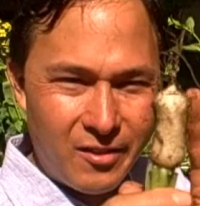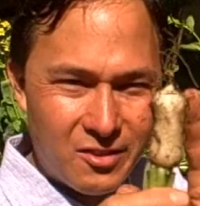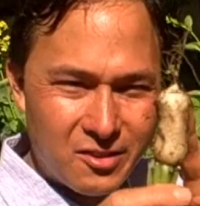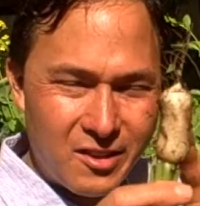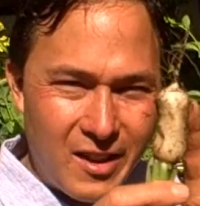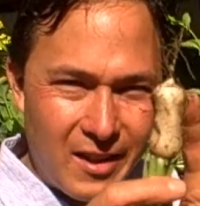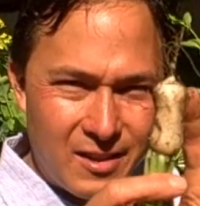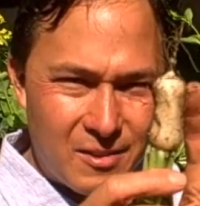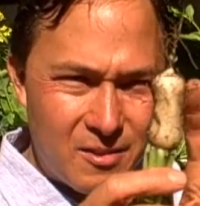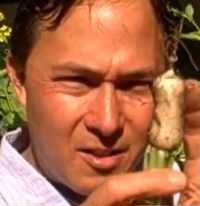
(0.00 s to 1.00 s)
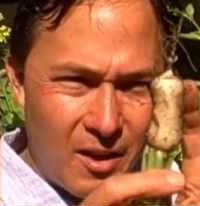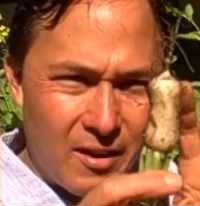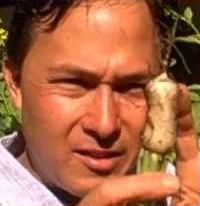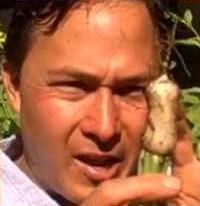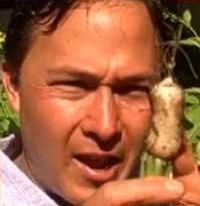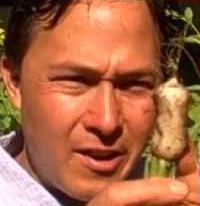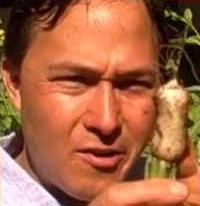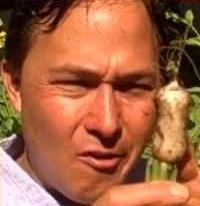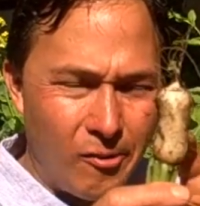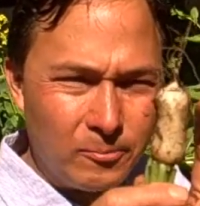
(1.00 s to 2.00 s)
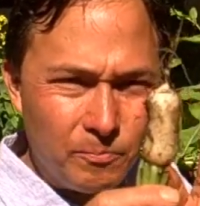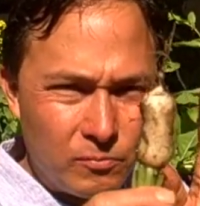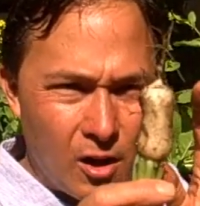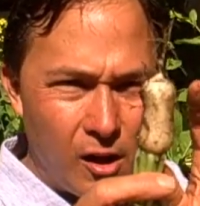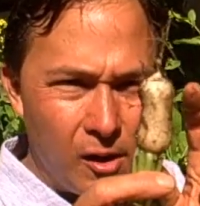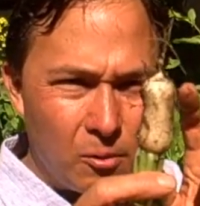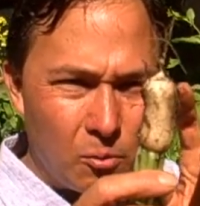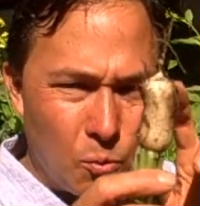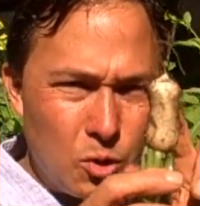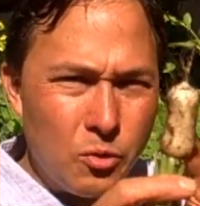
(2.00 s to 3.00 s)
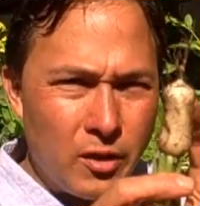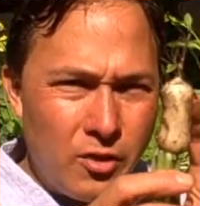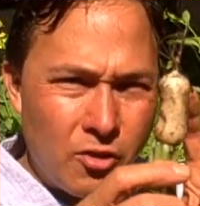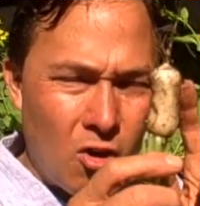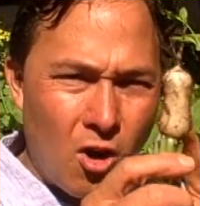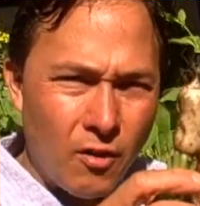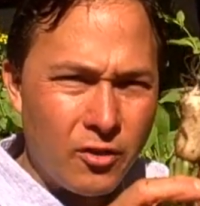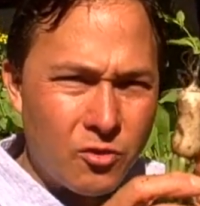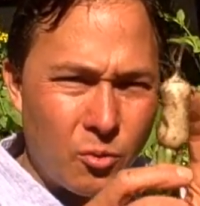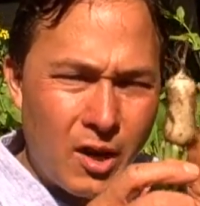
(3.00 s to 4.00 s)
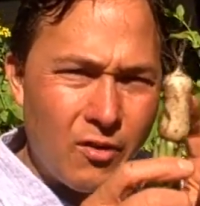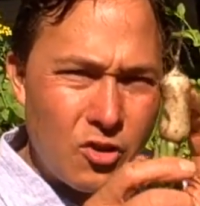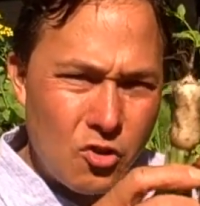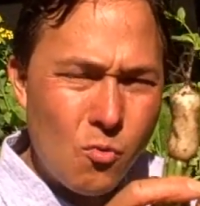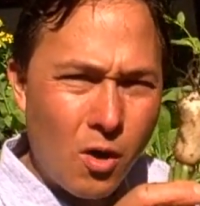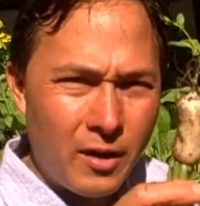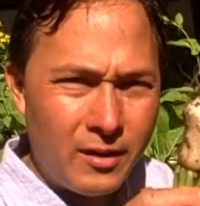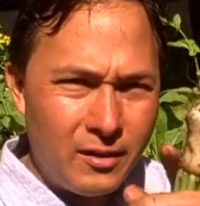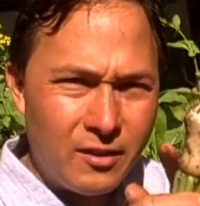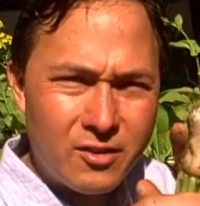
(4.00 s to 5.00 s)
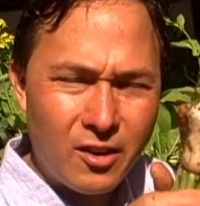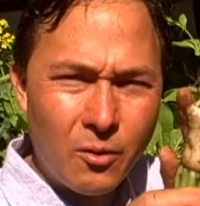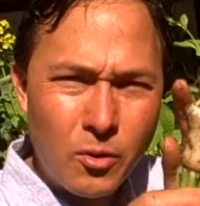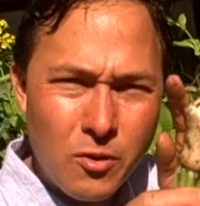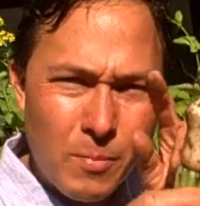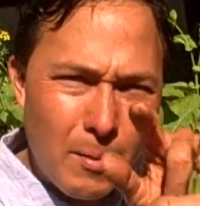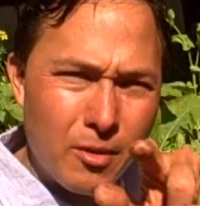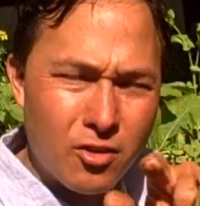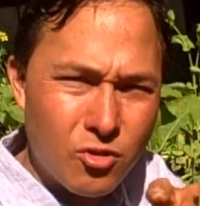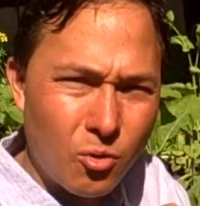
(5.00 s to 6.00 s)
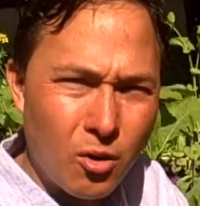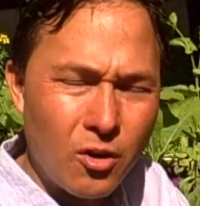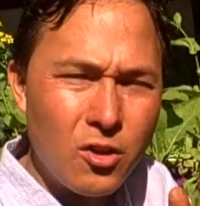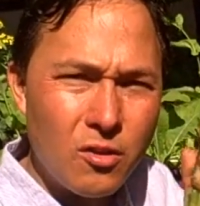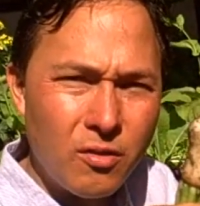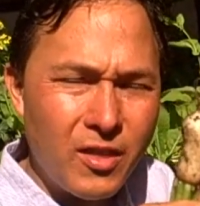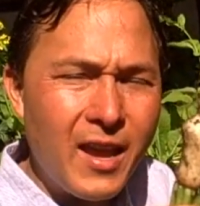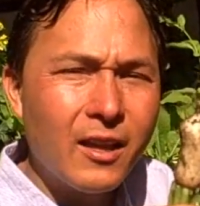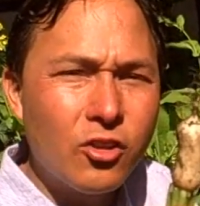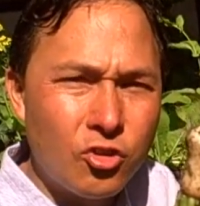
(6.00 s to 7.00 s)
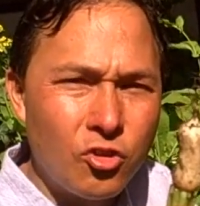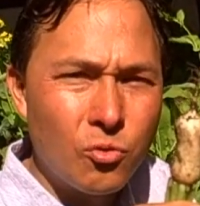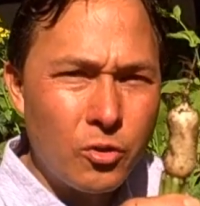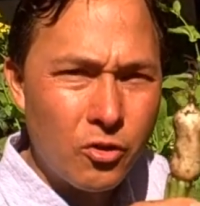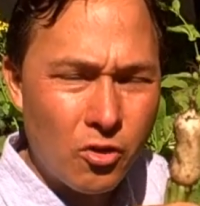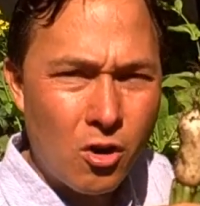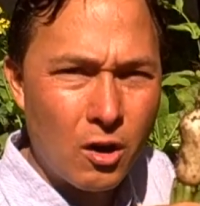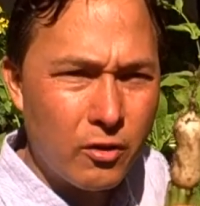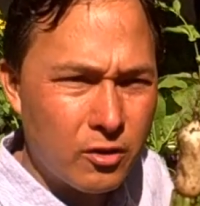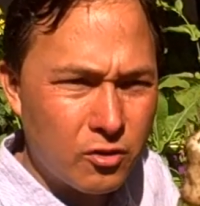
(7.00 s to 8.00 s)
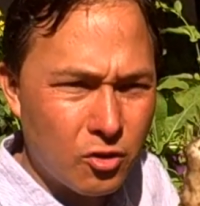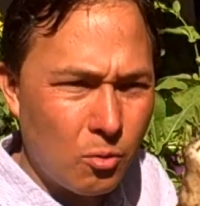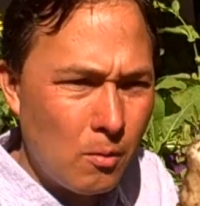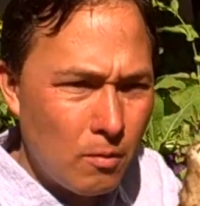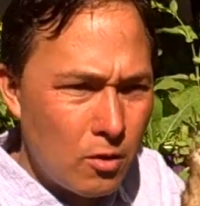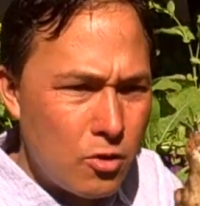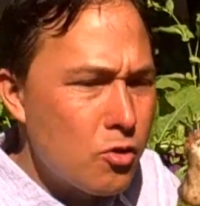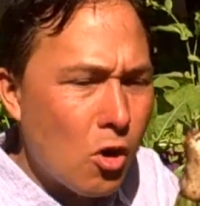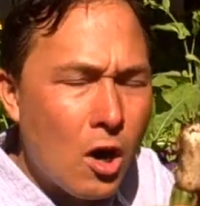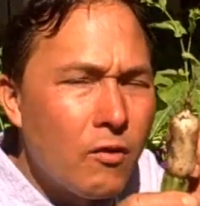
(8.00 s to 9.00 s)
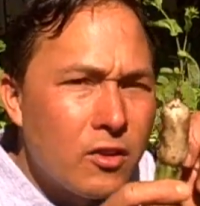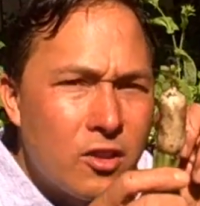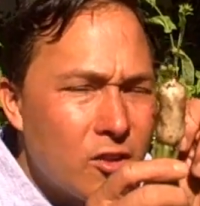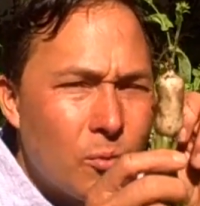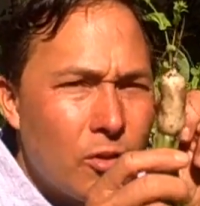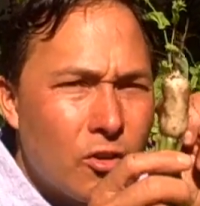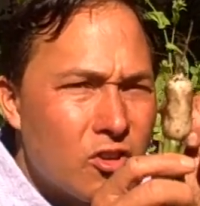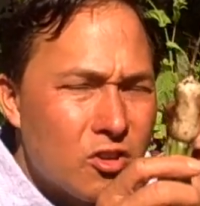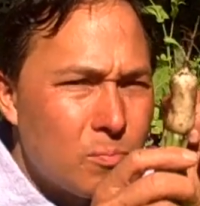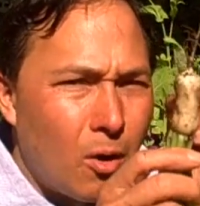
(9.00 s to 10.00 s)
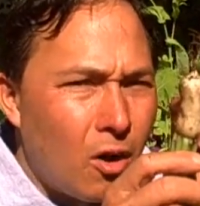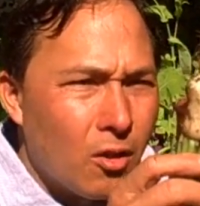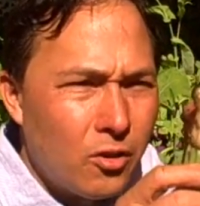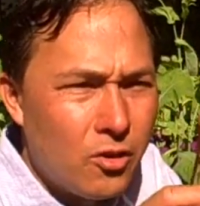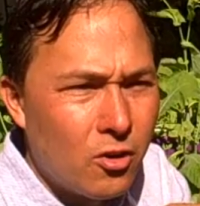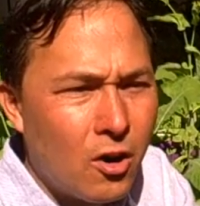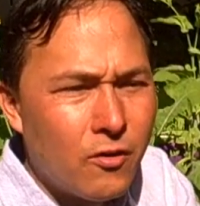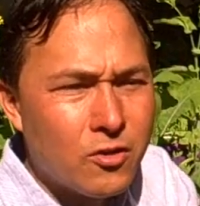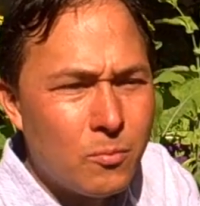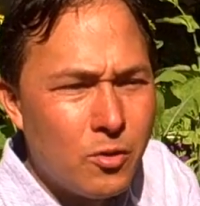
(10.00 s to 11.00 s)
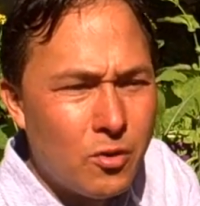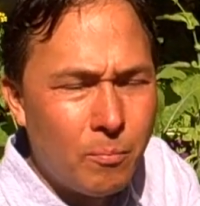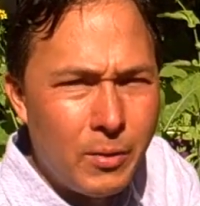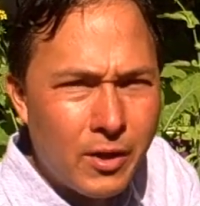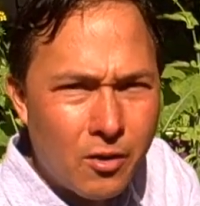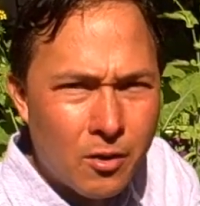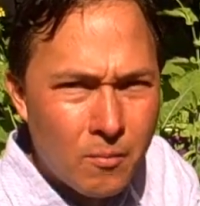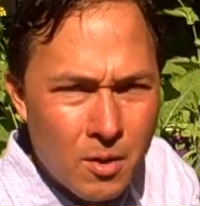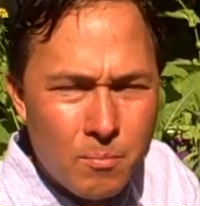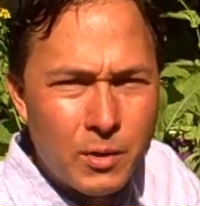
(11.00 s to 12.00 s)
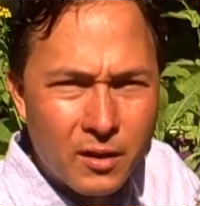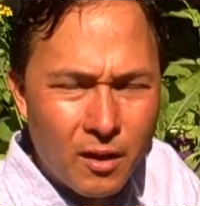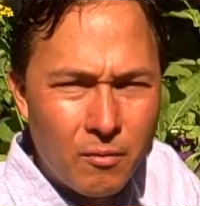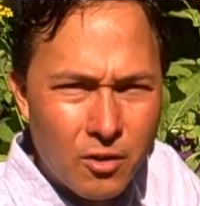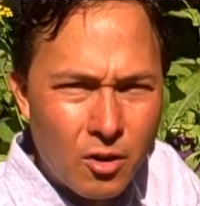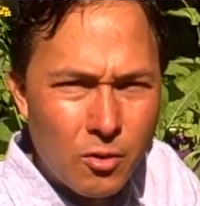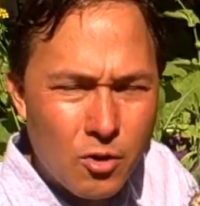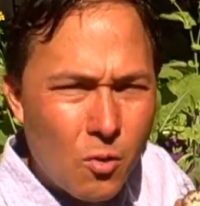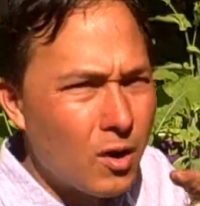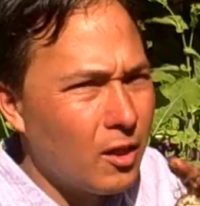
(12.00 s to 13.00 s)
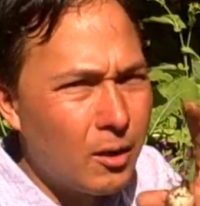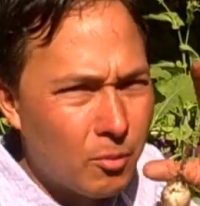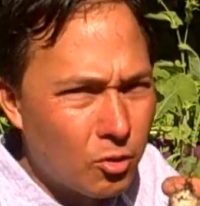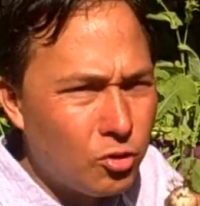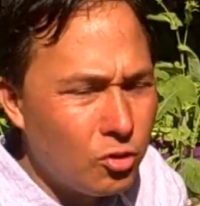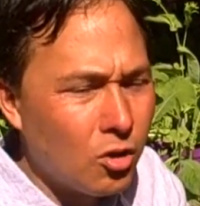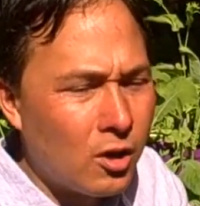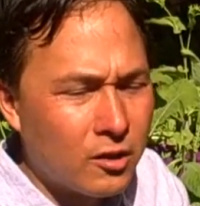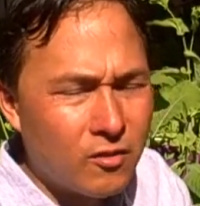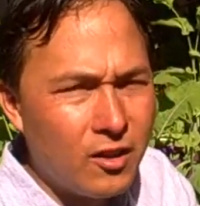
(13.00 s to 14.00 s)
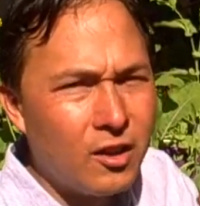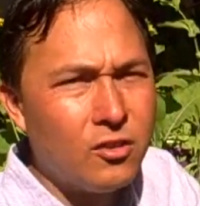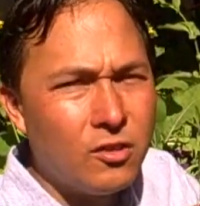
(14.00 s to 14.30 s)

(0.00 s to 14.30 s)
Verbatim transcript: this is a nice tender root that you could harvest whenever you want instead of when you buy them at the store. They get to choose when you're going to harvest it. So you could harvest these when they're smaller. You could harvest them when they're bigger, but you know, you don't want to let them go too long, because